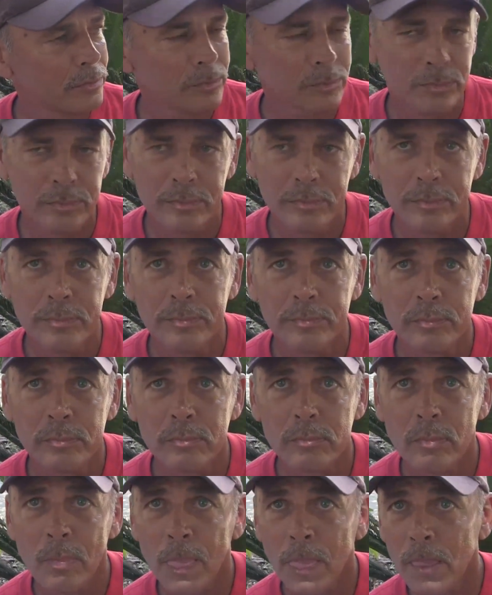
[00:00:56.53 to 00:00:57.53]
So there's
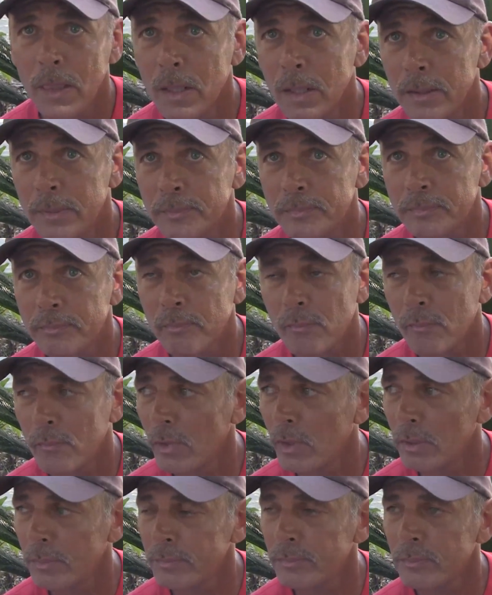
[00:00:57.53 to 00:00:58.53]
no other services
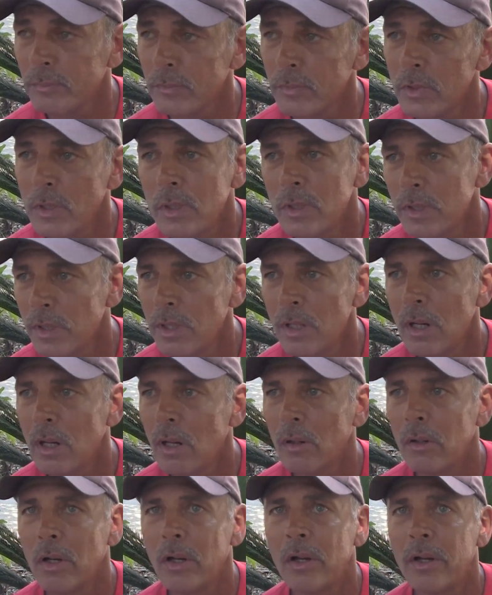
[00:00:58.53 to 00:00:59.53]
now that that opened.
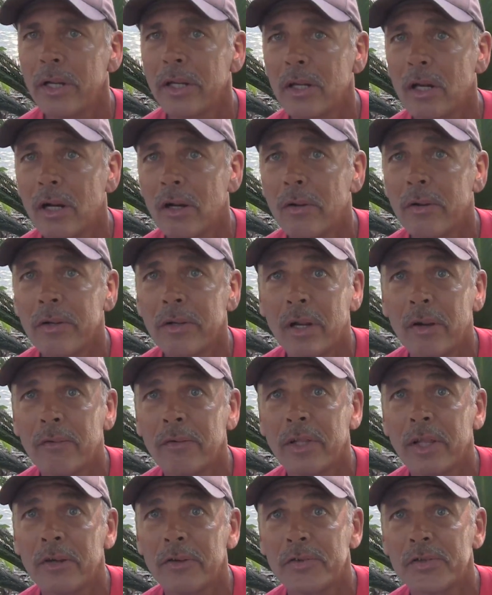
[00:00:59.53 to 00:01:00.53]
No, no, they cut every,
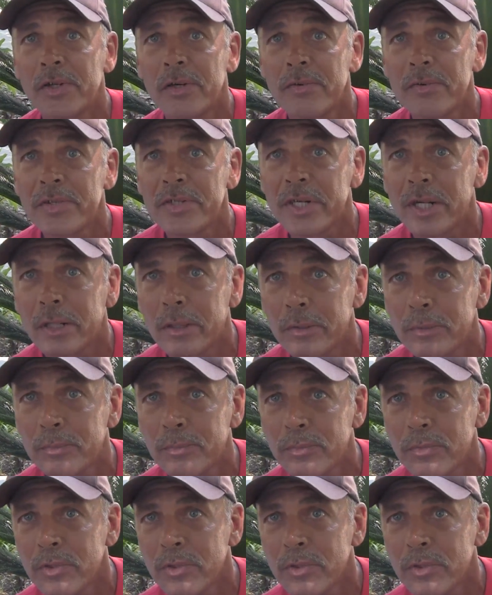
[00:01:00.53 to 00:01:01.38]
every other service out.